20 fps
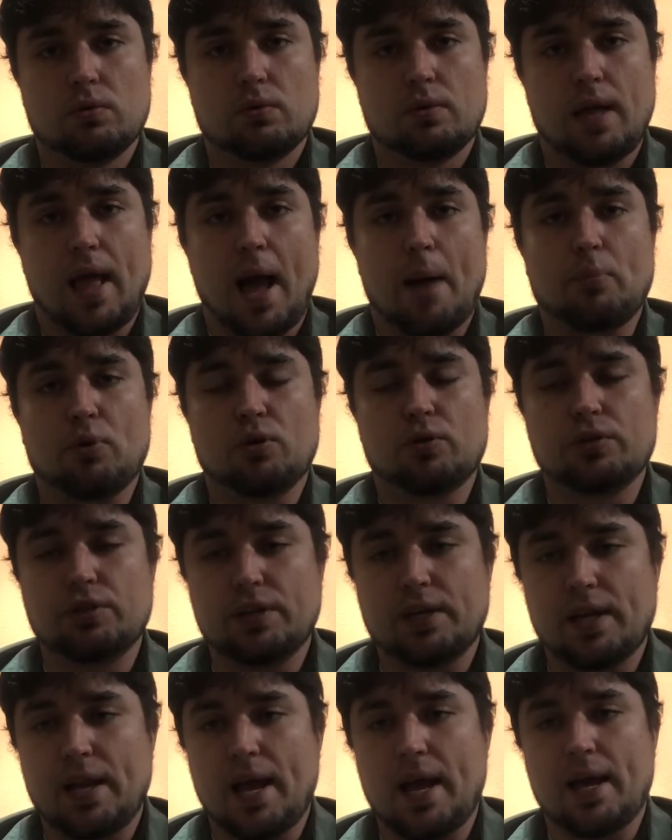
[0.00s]
Apple,
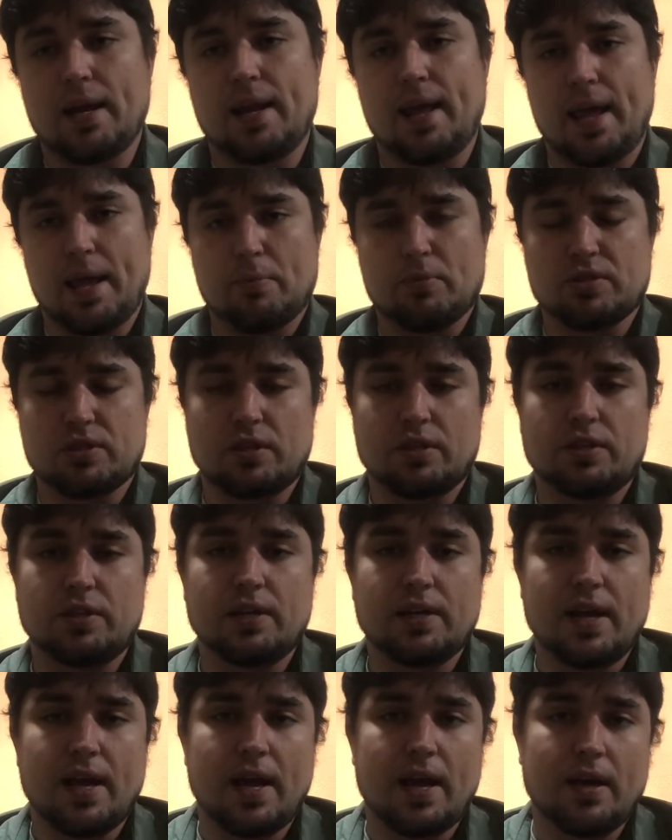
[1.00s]
you can add Amazon, you
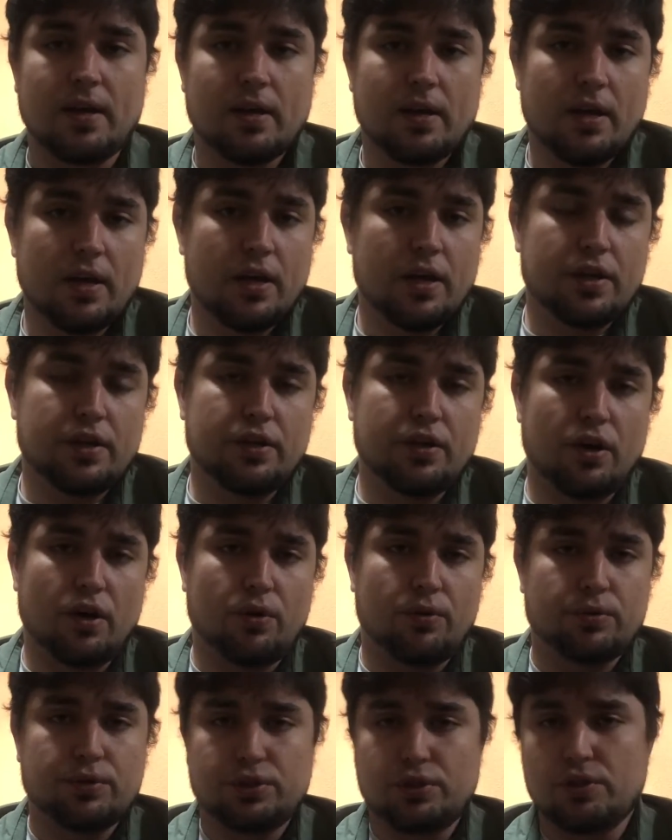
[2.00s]
can add,
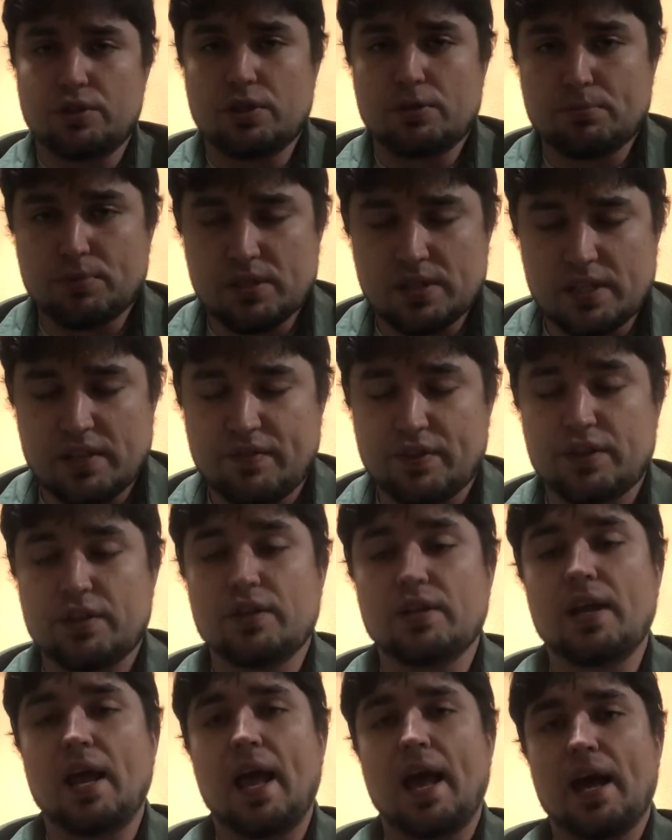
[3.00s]
Union Pacific,
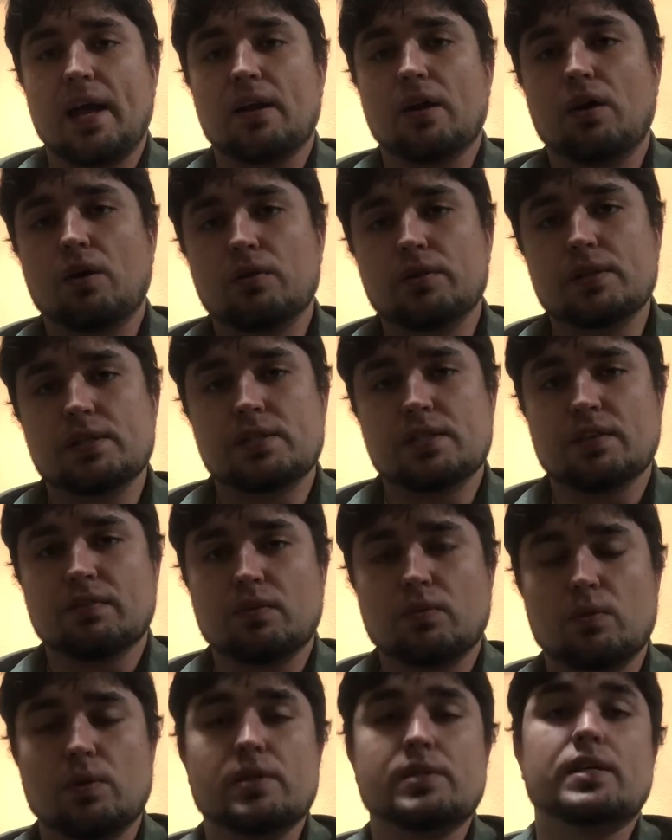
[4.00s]
you can add all these
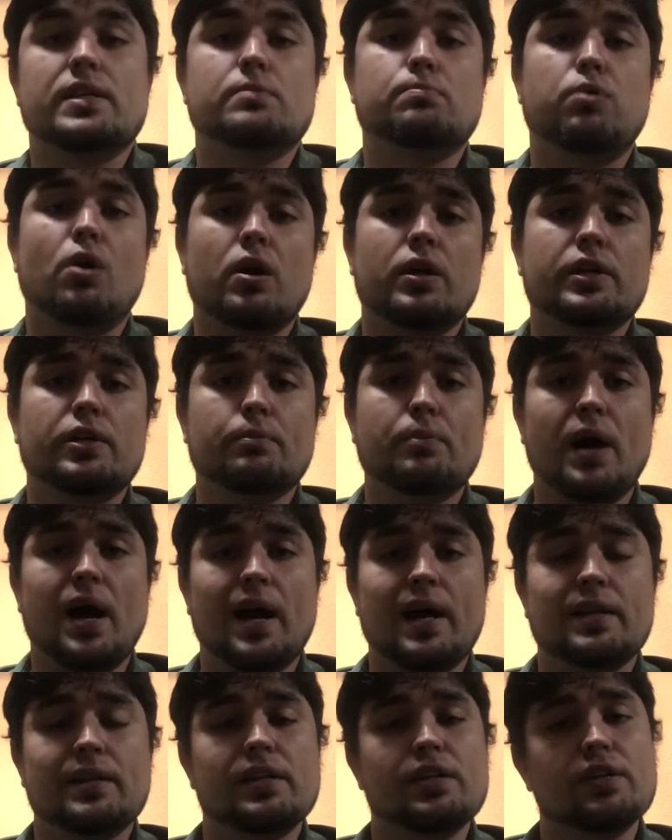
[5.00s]
different ones as part of your
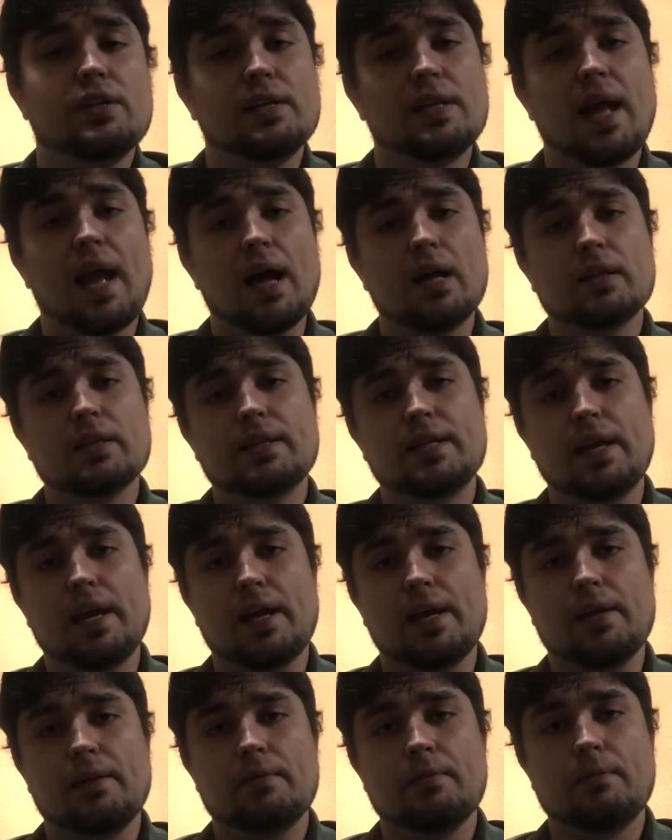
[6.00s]
pie, and then you can
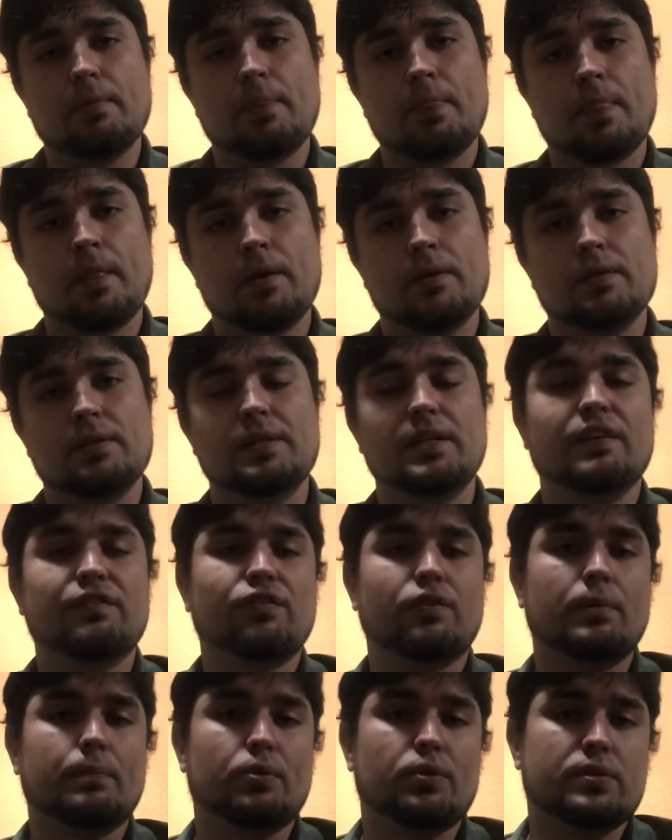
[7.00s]
allocate
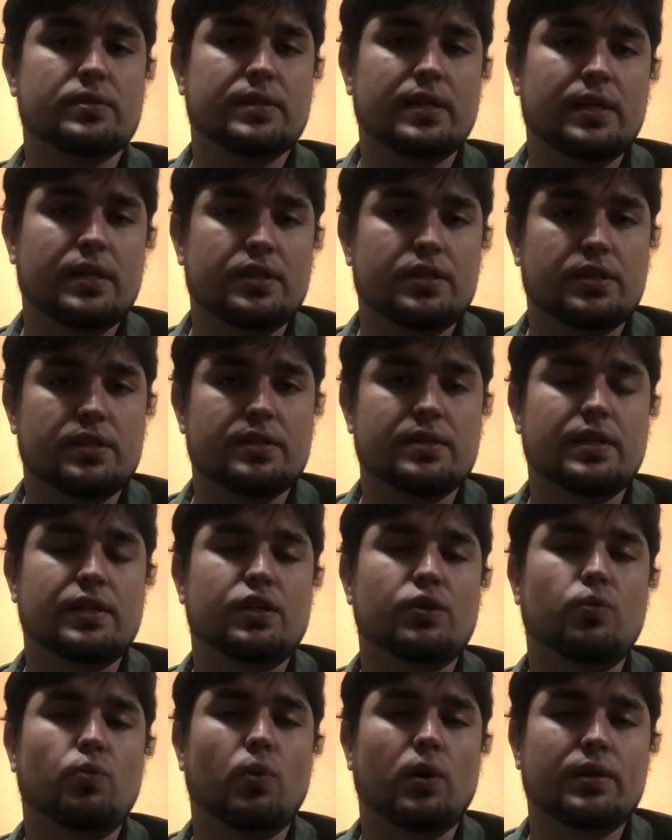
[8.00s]
different percentages that
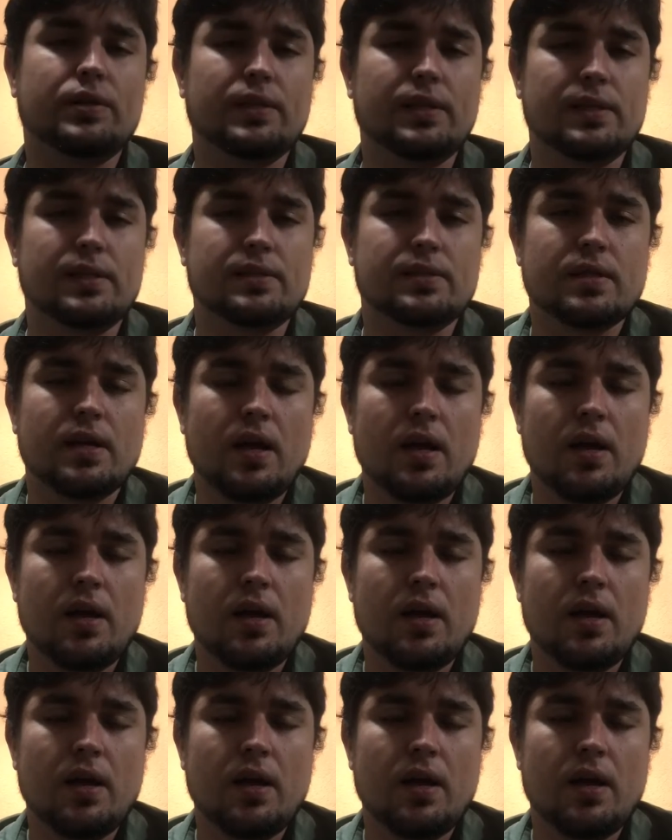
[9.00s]
you want these,